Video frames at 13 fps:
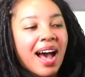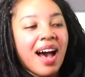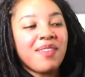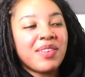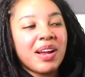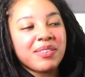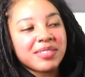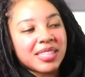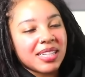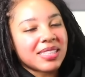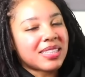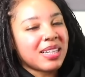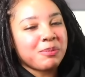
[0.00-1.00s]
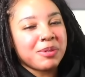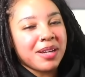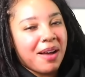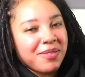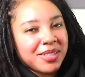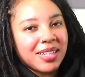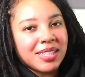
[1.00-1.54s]
I've never seen this clip, but
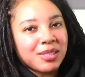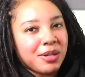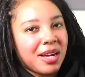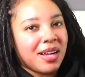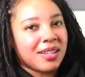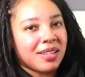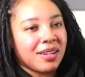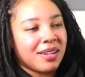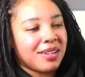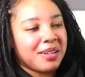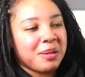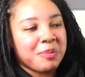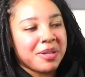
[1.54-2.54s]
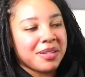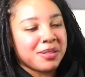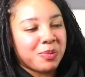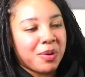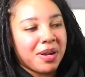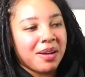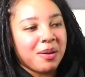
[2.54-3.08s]
obviously that's what I thought he meant as
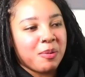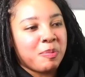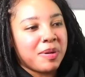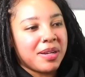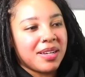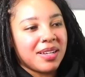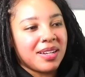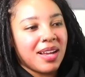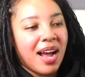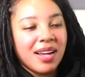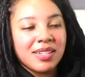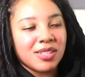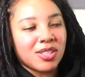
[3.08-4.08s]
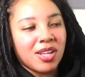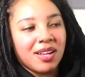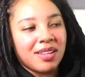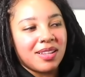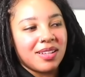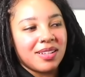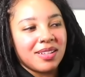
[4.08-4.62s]
well. But I just
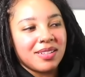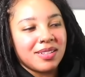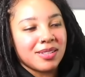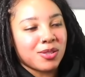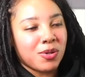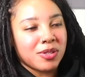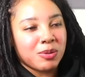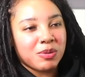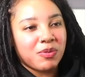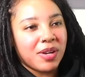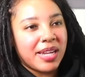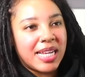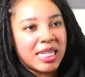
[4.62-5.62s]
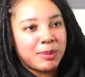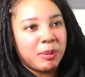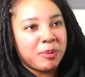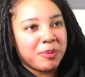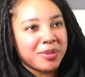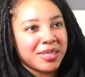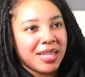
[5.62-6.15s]
thought the discourse was funny because
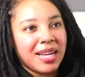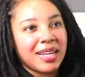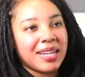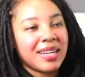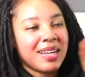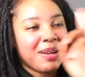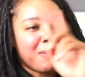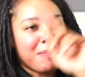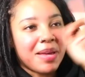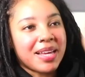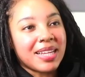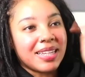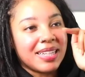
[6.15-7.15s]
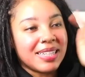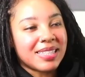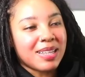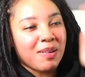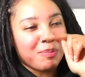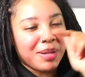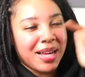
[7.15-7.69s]
people was like making lists
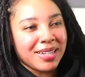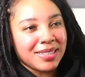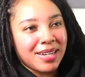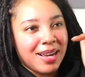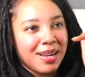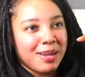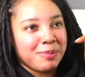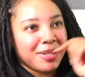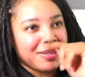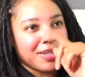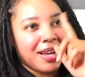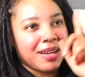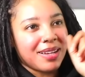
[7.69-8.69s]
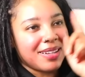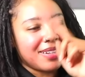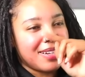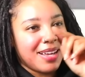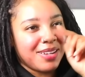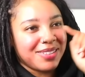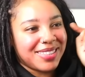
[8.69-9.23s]
of black jobs and it's like
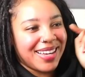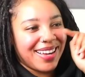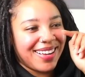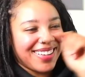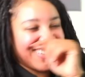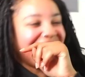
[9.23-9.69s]
nail tech.